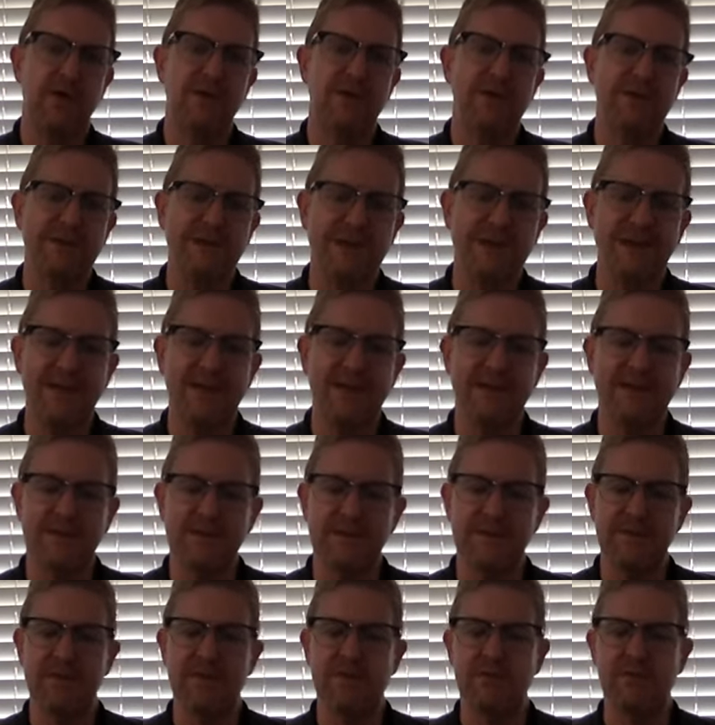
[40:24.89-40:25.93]
So that is
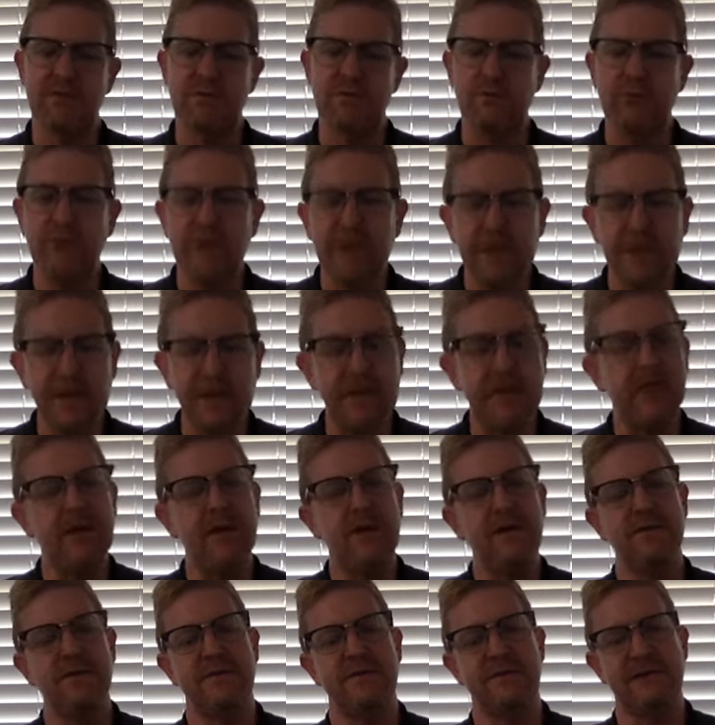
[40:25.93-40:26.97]
something to really
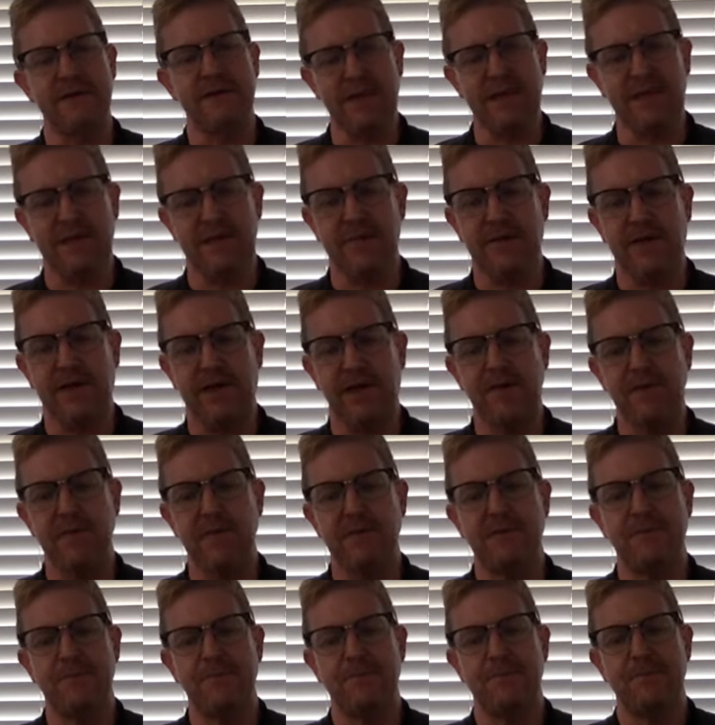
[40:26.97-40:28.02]
think about
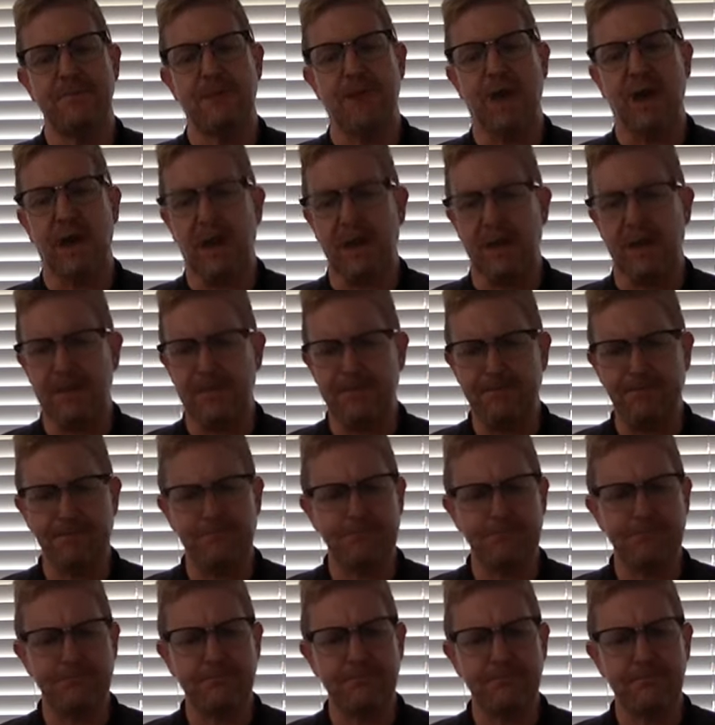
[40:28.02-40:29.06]
um,
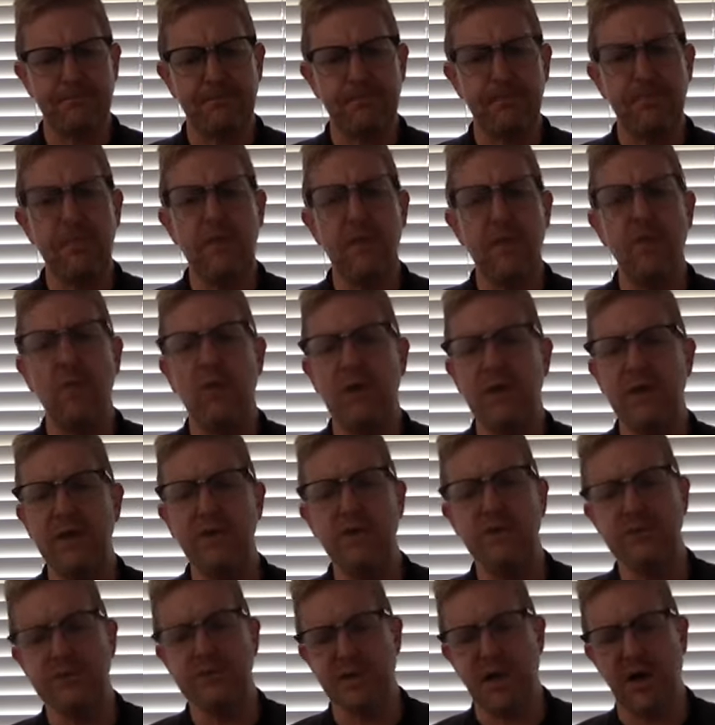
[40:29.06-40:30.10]
when
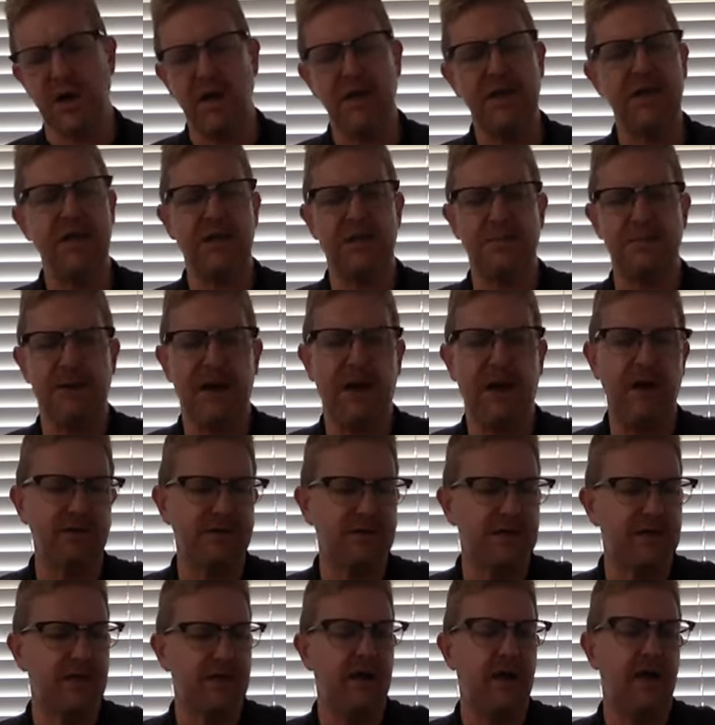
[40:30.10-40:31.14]
you're talking about
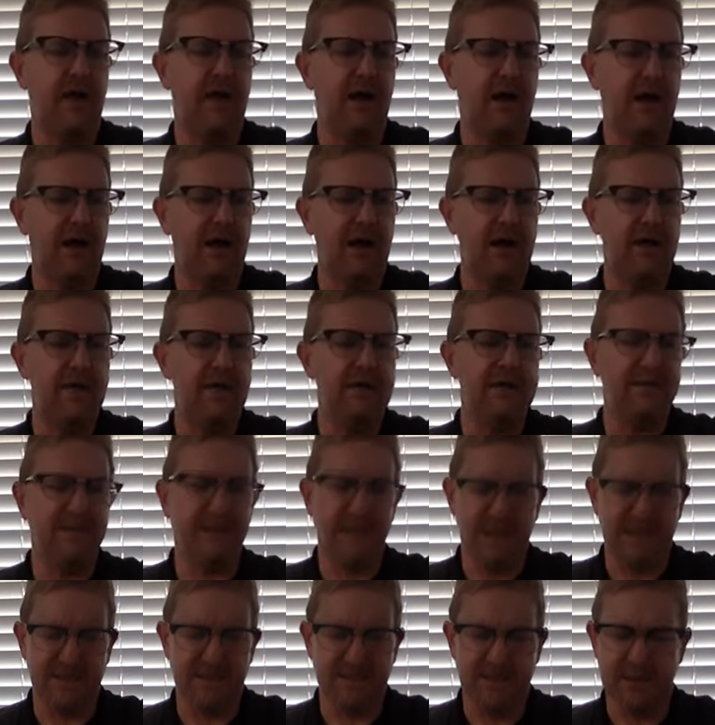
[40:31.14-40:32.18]
uh, the
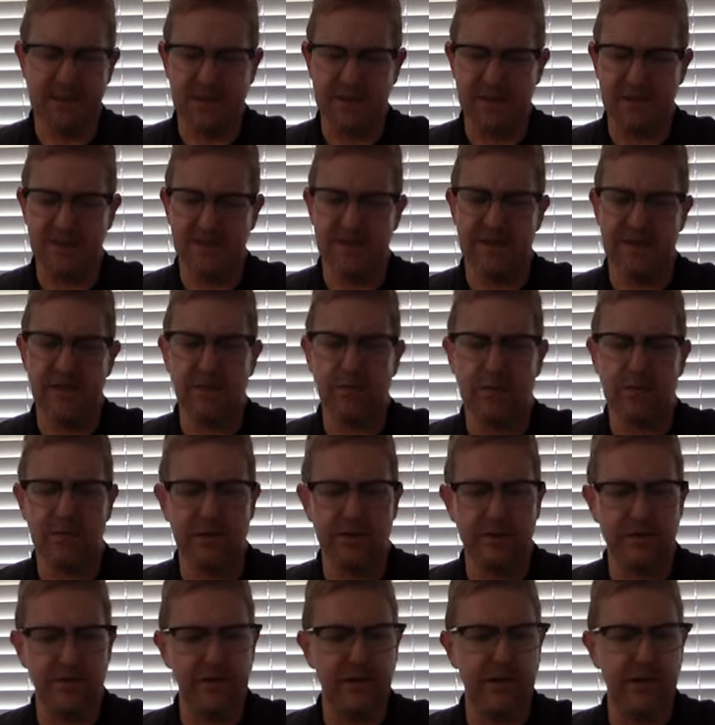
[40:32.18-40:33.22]
death penalty and
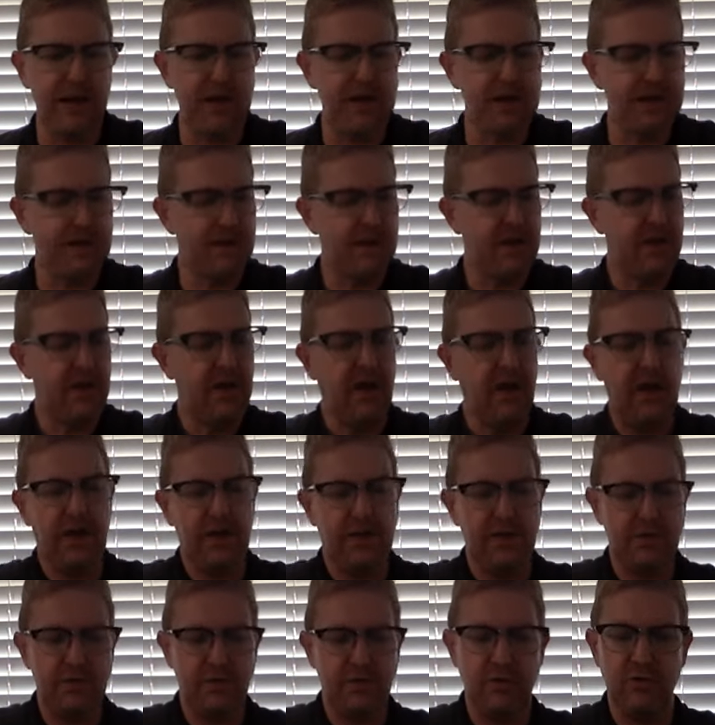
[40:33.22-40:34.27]
whether or not
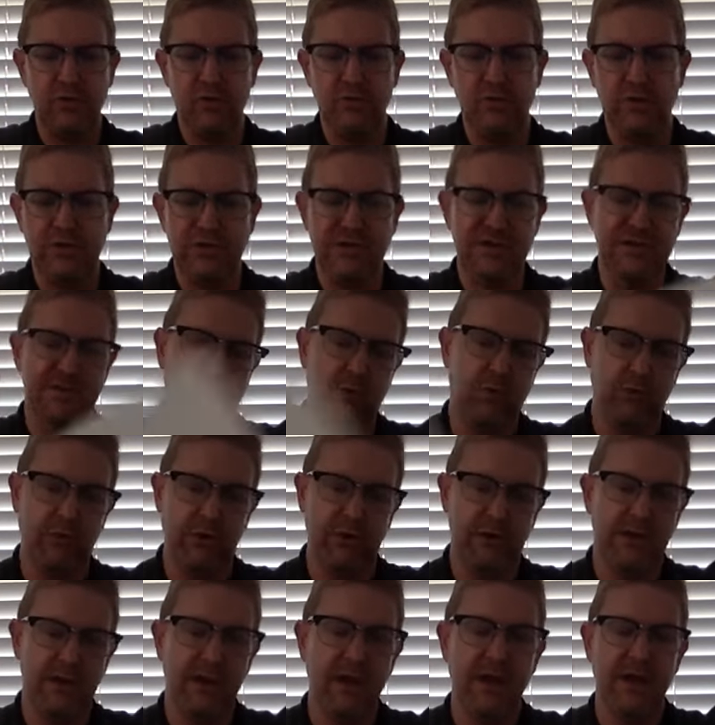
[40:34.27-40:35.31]
uh, you would
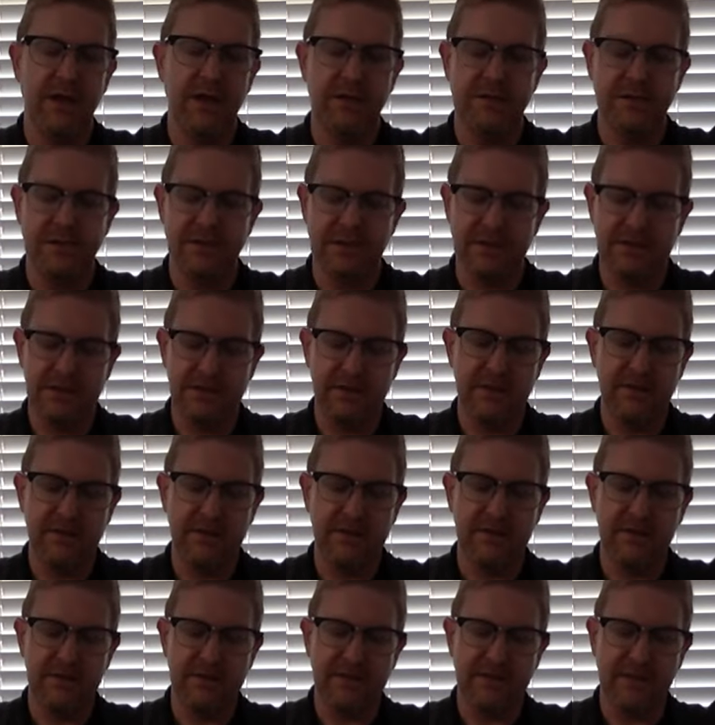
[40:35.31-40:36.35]
support the,
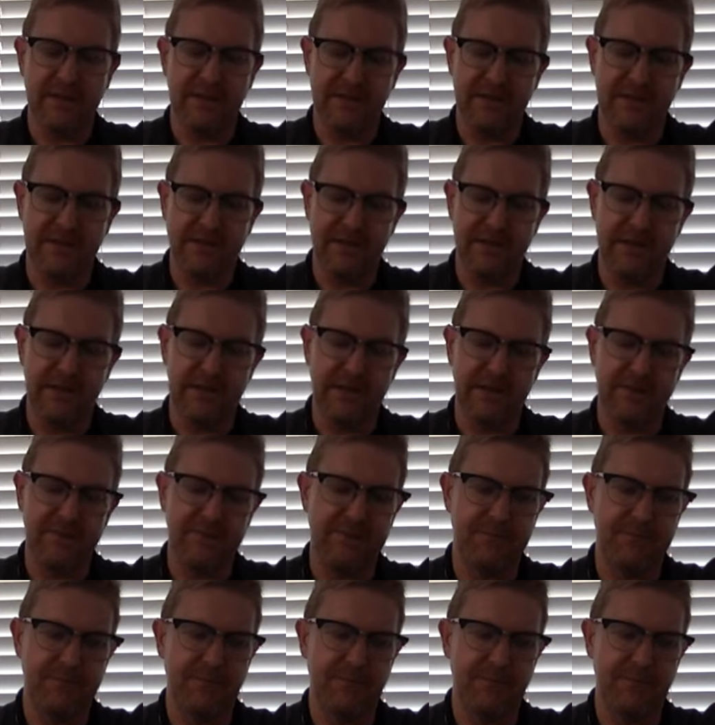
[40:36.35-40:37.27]
the death penalty.